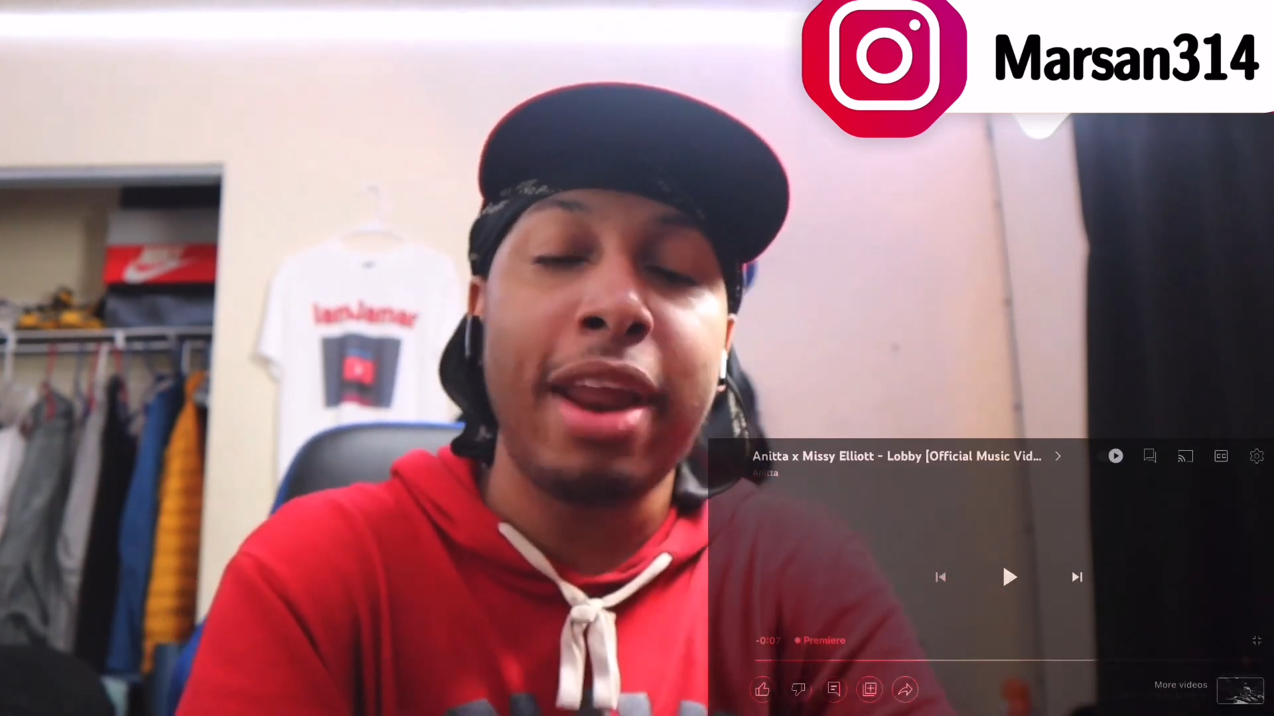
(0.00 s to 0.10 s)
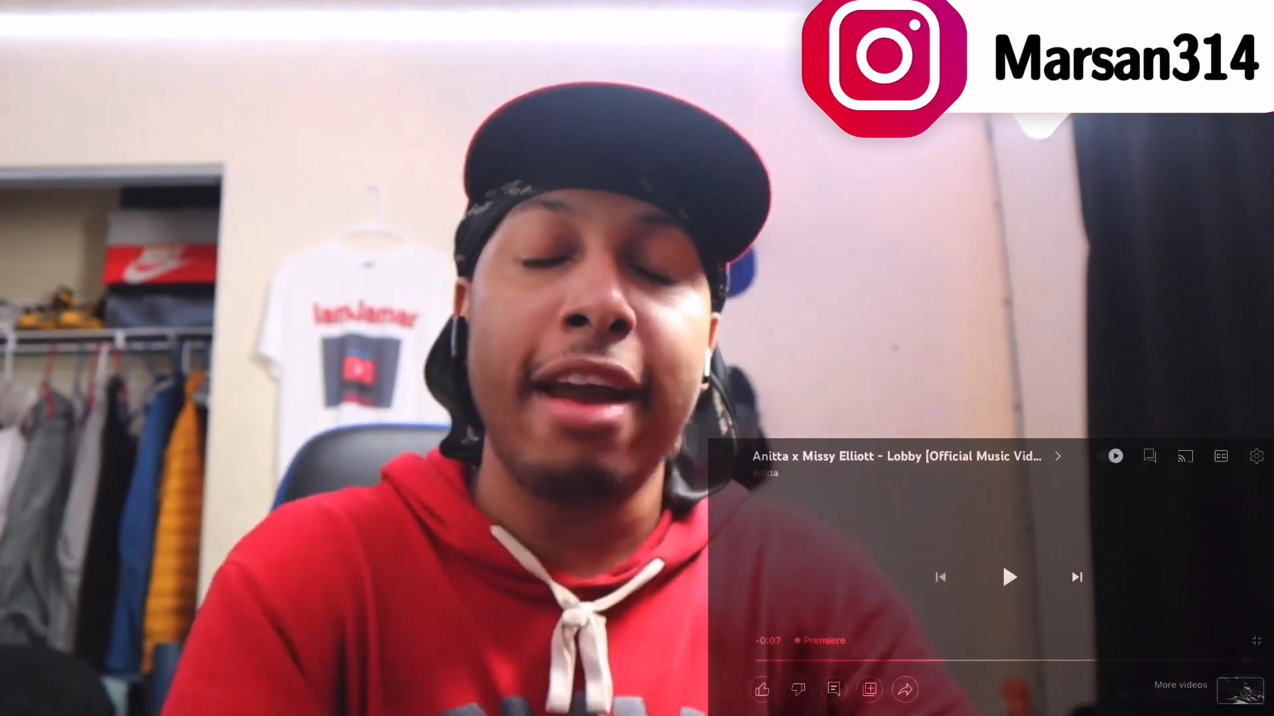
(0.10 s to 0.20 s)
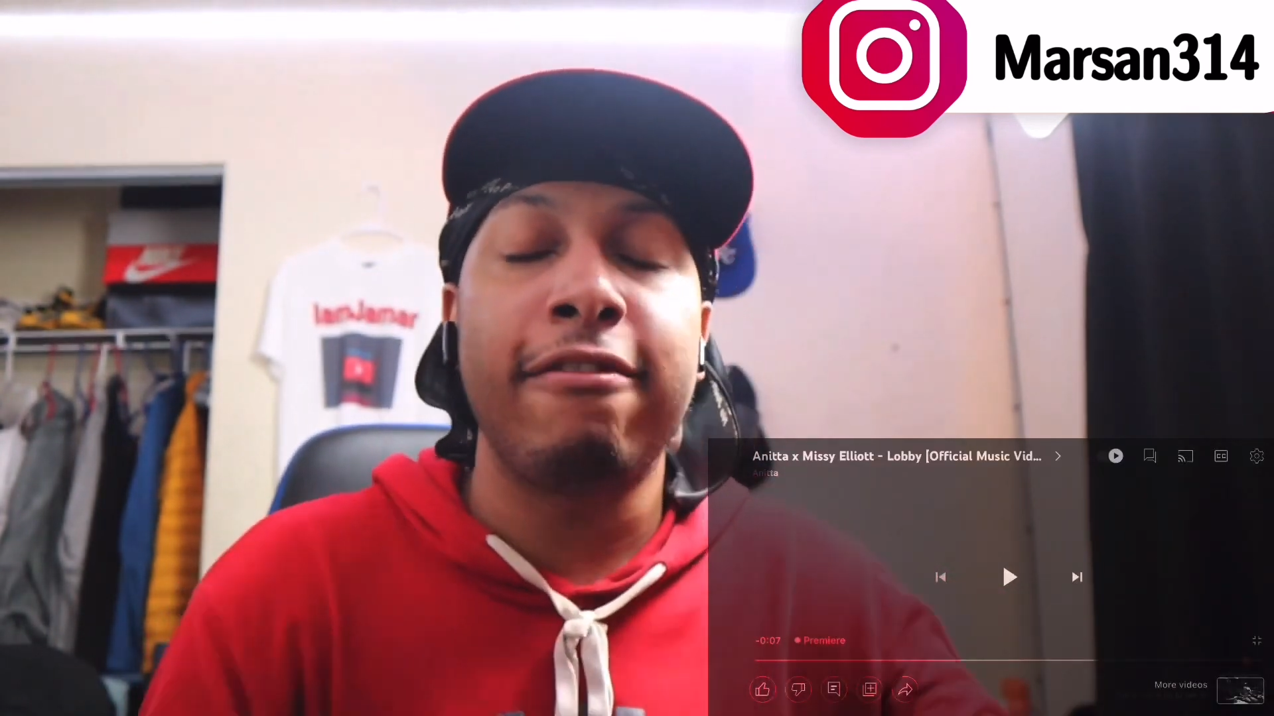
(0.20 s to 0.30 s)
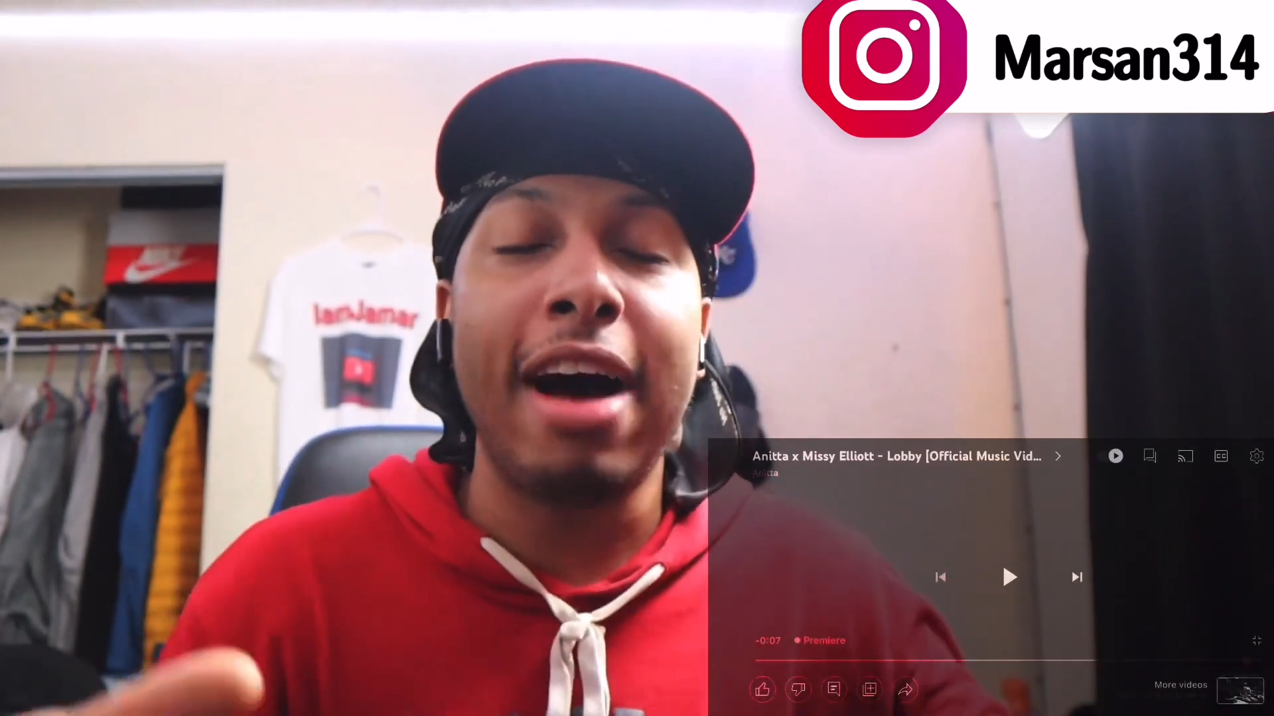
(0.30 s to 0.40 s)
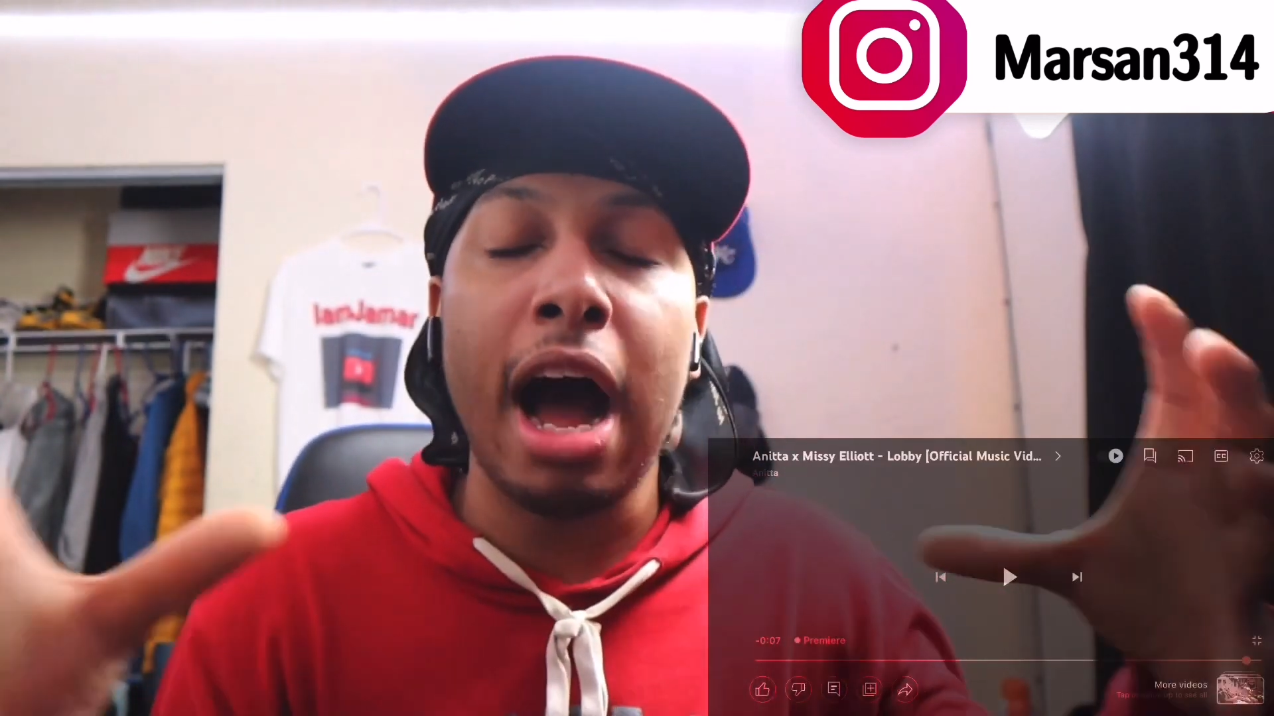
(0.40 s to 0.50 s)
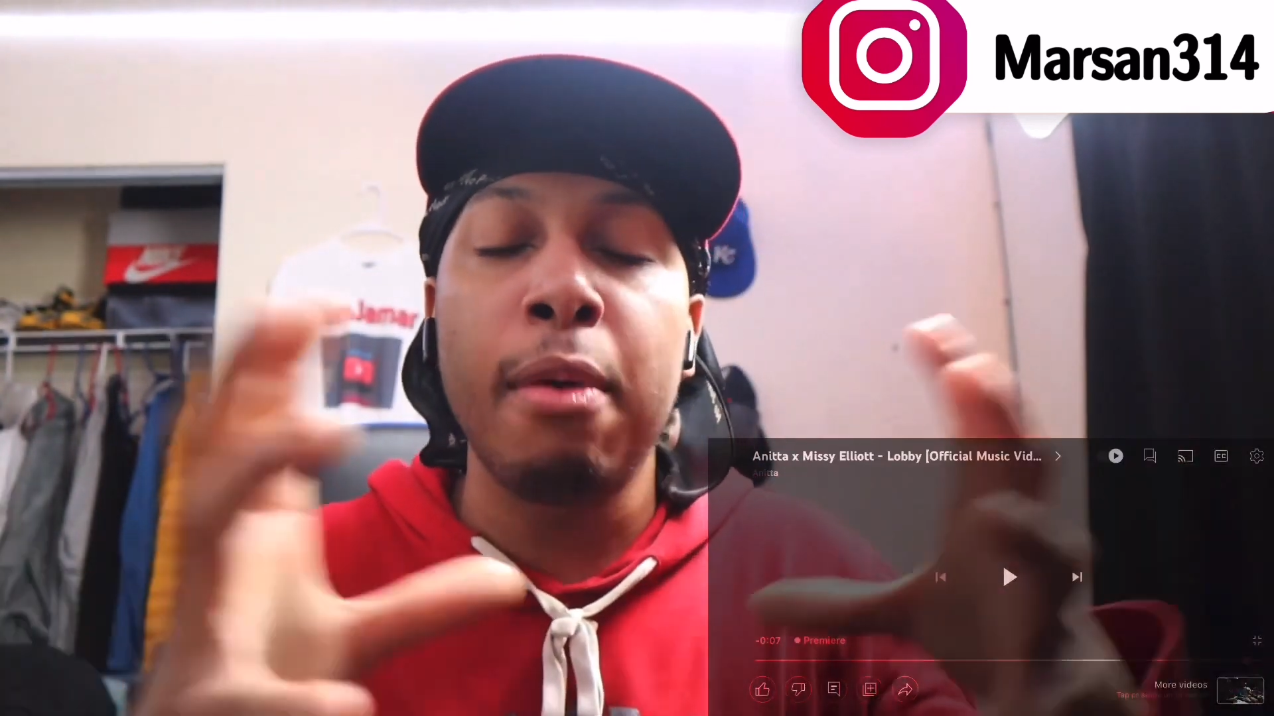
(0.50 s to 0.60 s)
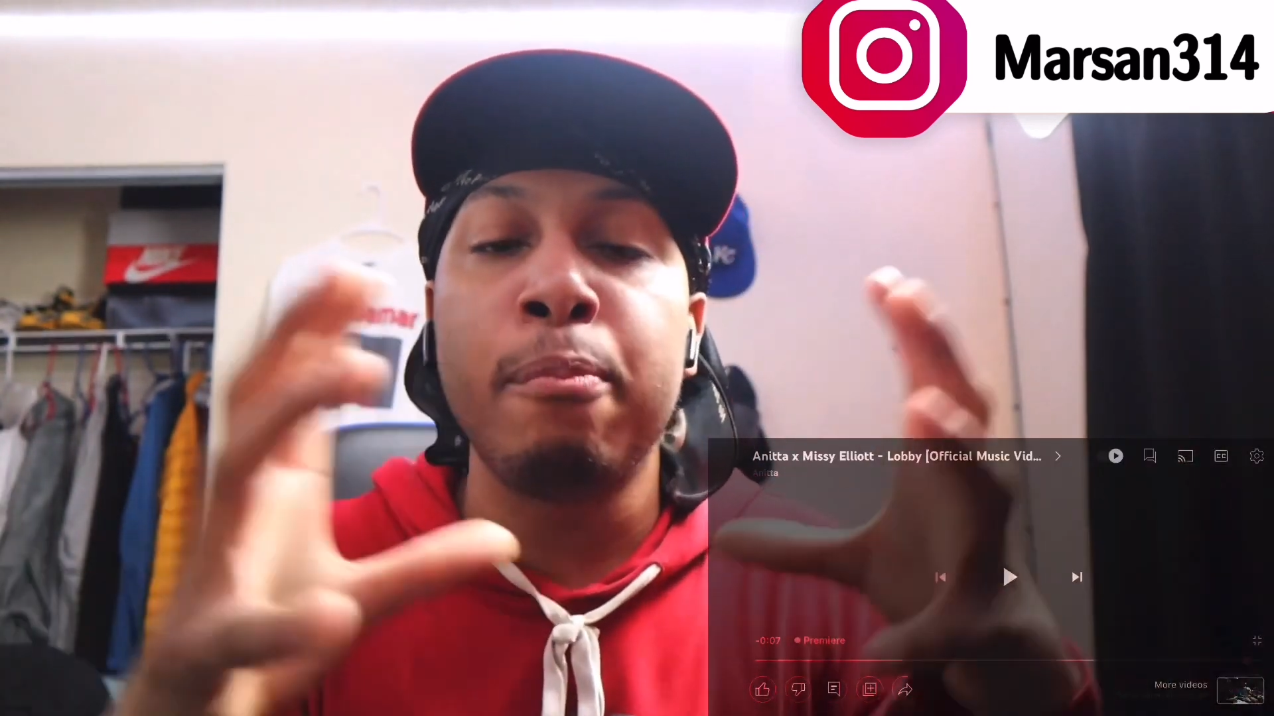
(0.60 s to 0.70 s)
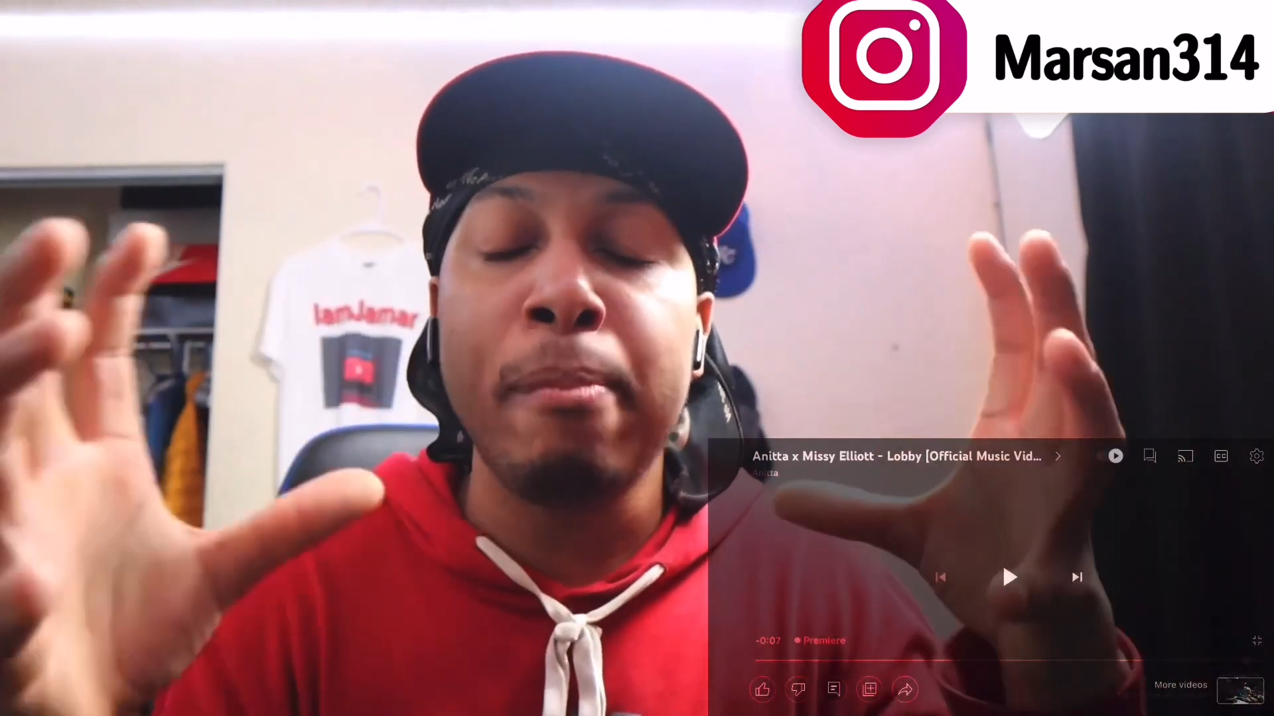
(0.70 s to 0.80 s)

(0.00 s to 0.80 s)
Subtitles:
They vibe,